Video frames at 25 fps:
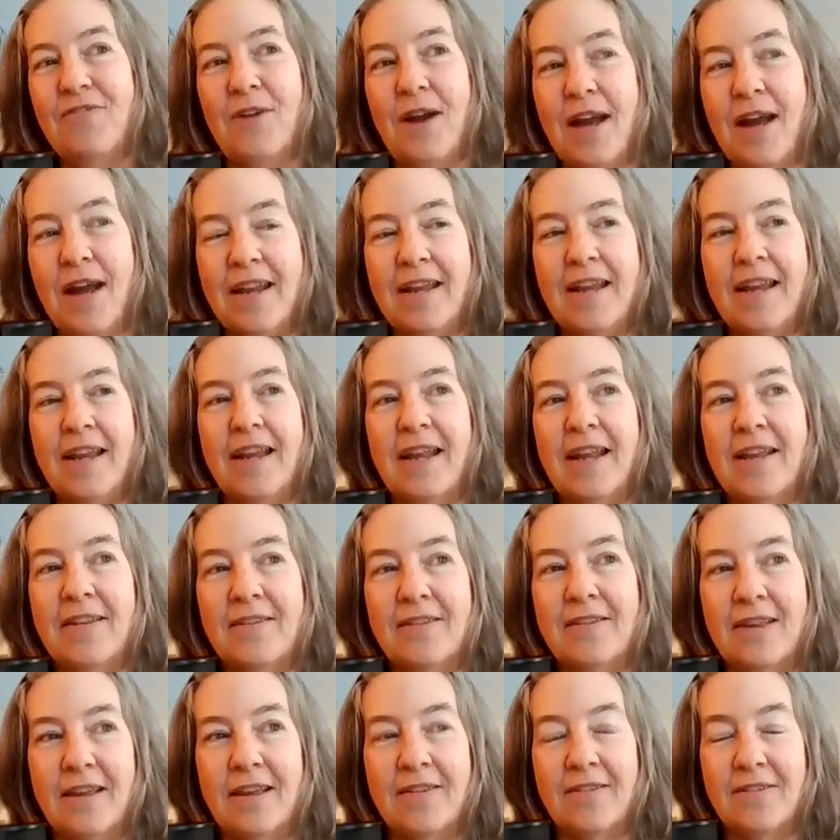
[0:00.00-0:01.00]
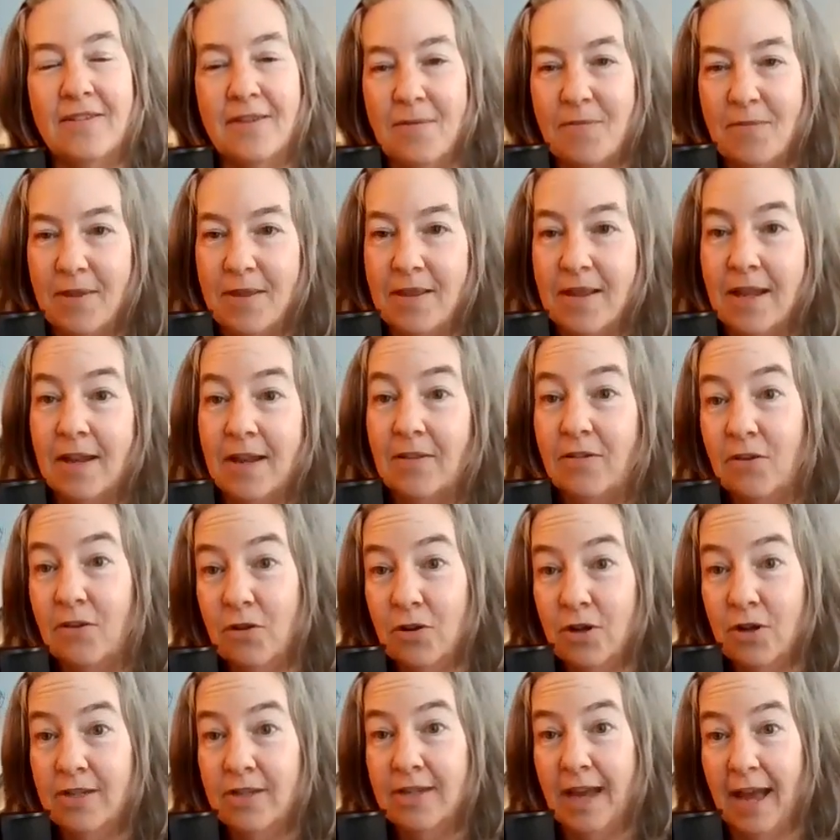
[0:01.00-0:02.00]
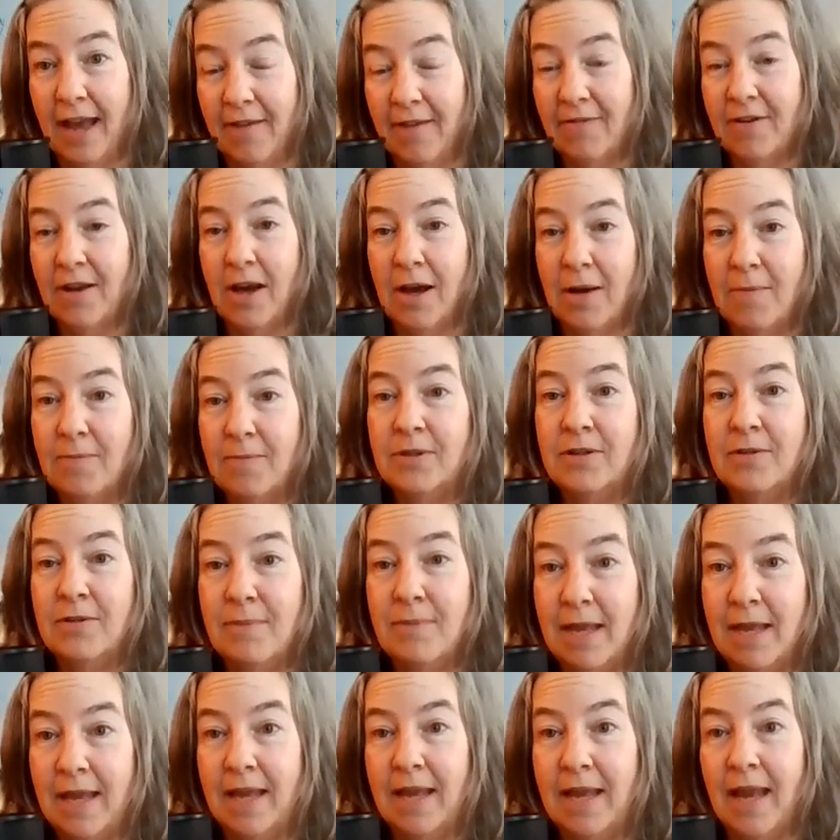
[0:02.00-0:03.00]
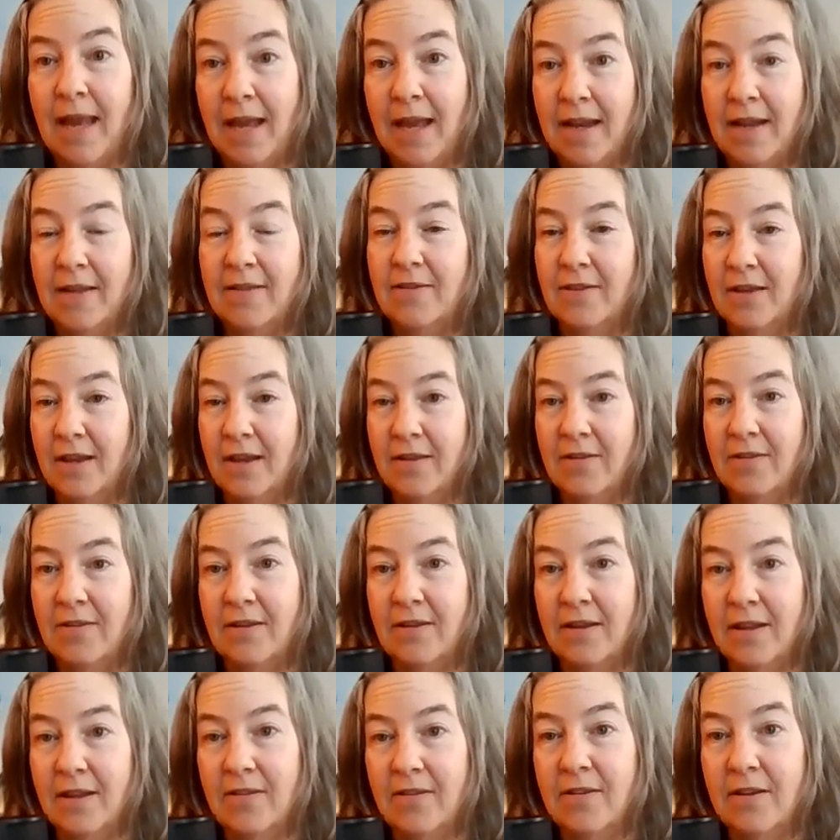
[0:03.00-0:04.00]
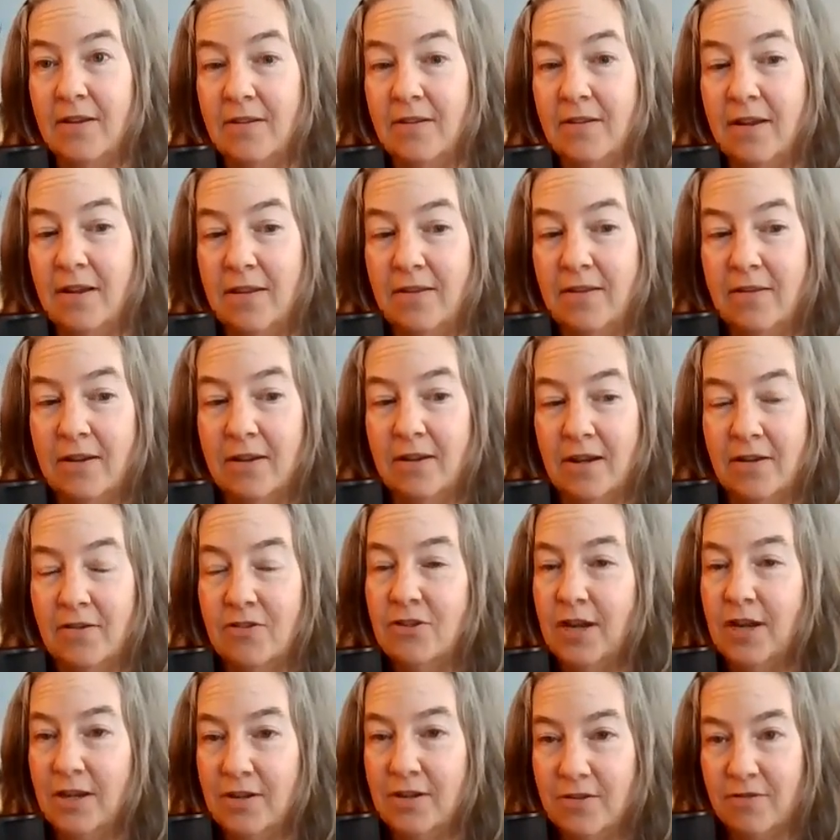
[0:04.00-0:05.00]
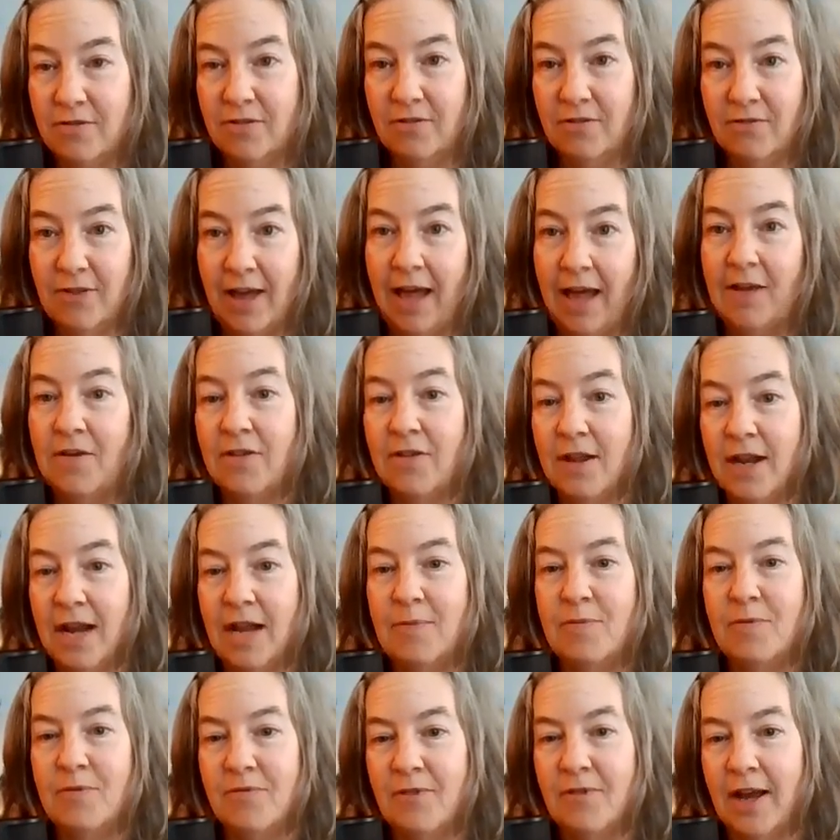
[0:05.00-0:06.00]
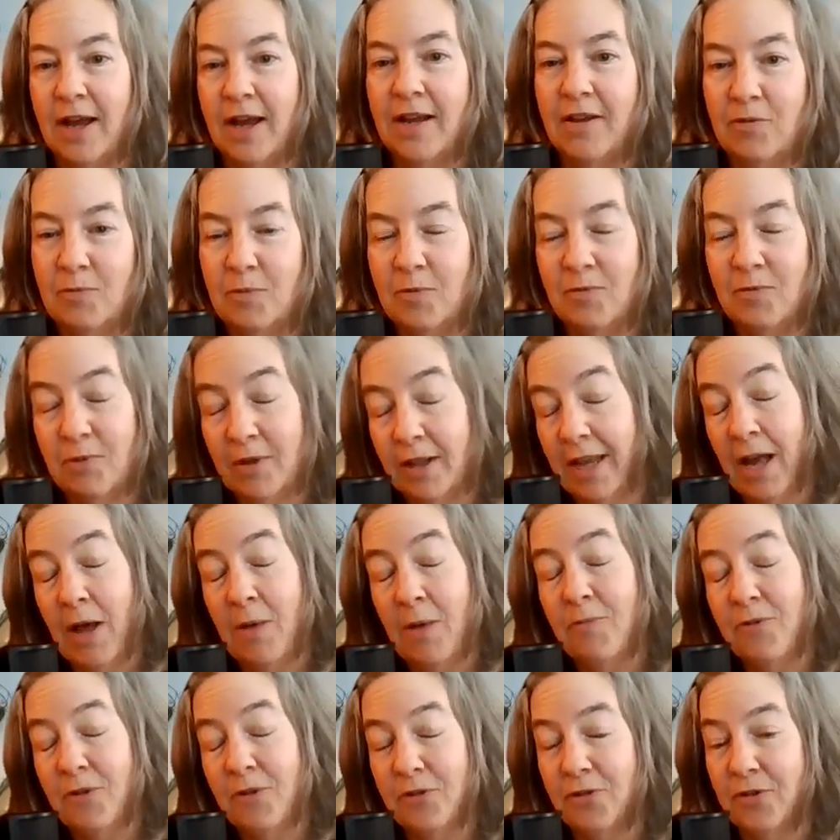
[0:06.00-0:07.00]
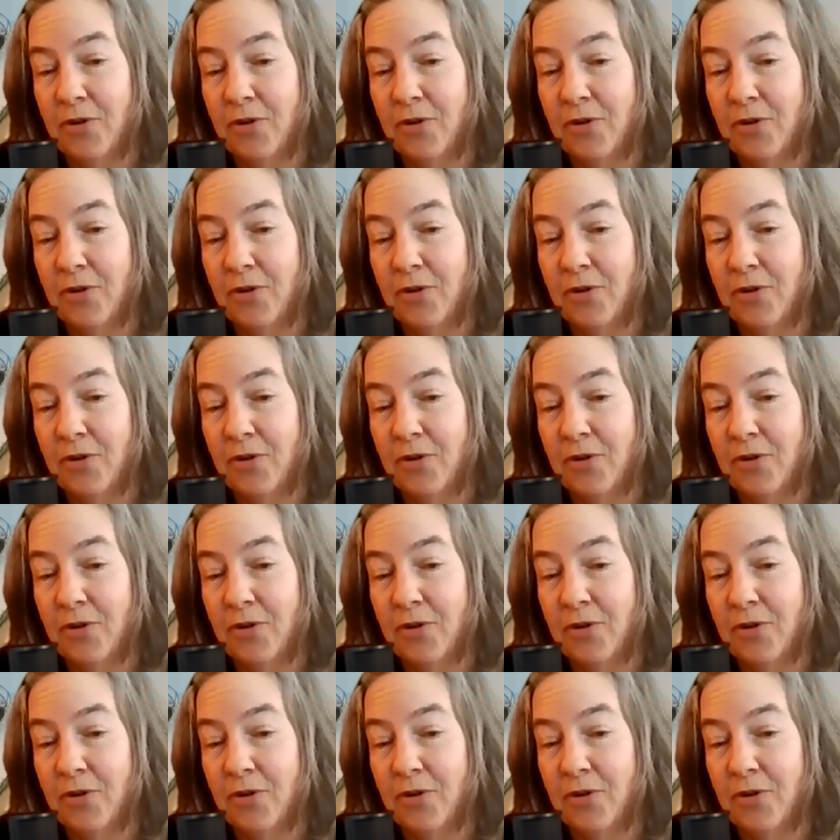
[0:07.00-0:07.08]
friend and as something that it's good to have come to me, and it's an exchange of the value that I provide has been really helpful.